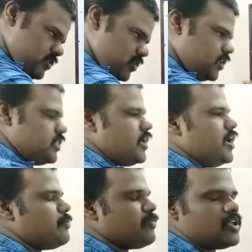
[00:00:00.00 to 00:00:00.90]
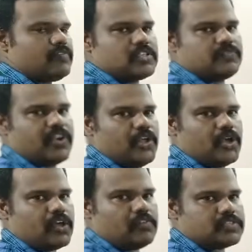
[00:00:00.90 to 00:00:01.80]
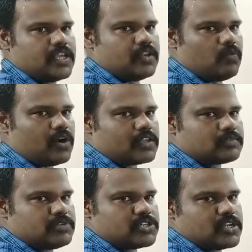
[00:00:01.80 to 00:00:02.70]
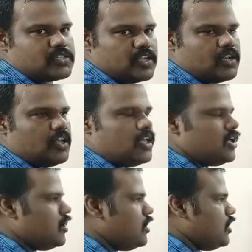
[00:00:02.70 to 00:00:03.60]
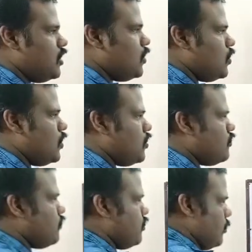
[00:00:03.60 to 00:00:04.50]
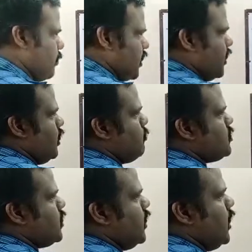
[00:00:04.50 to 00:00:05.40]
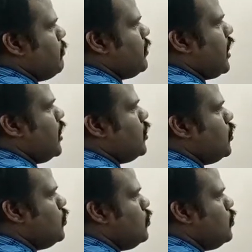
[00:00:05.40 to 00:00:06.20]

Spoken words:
In the previous video you have seen what is mission cell. A particular mission M can do